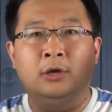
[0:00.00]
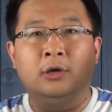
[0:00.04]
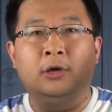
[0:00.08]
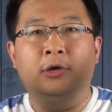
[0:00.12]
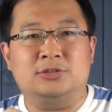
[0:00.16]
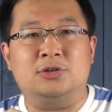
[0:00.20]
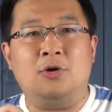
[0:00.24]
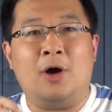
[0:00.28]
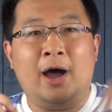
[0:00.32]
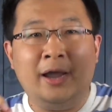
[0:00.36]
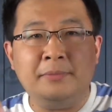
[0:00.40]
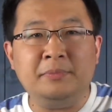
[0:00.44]

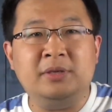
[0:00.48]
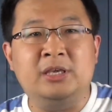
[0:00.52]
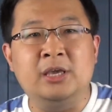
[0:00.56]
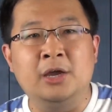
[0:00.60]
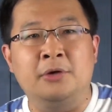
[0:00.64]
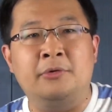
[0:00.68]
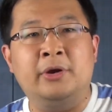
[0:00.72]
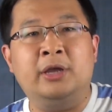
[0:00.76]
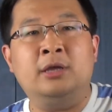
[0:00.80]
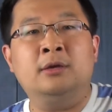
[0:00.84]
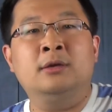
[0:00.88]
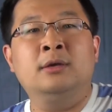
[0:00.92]
So I'm
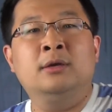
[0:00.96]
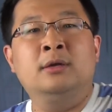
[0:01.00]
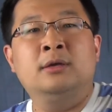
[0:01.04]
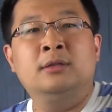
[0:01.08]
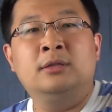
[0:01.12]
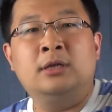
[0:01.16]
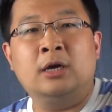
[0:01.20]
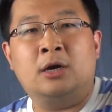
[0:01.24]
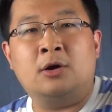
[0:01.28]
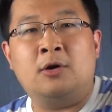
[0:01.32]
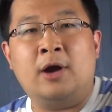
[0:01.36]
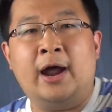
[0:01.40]
hearing
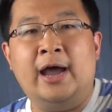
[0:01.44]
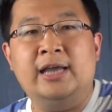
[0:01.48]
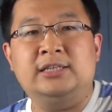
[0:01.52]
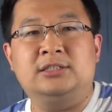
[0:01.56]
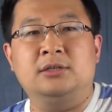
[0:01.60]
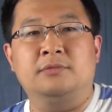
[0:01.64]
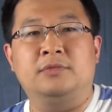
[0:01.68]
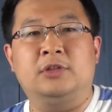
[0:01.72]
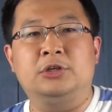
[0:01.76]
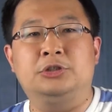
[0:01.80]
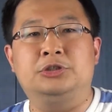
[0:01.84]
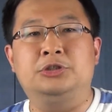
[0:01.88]
the cries
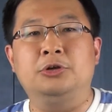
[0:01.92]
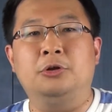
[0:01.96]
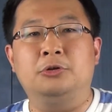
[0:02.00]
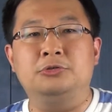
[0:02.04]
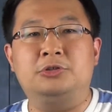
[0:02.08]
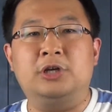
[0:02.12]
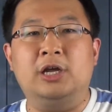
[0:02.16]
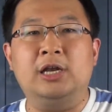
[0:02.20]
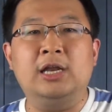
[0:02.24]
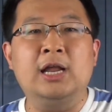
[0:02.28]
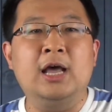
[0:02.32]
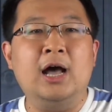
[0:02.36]
of the
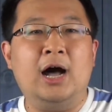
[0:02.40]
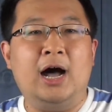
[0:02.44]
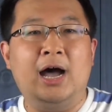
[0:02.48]
children.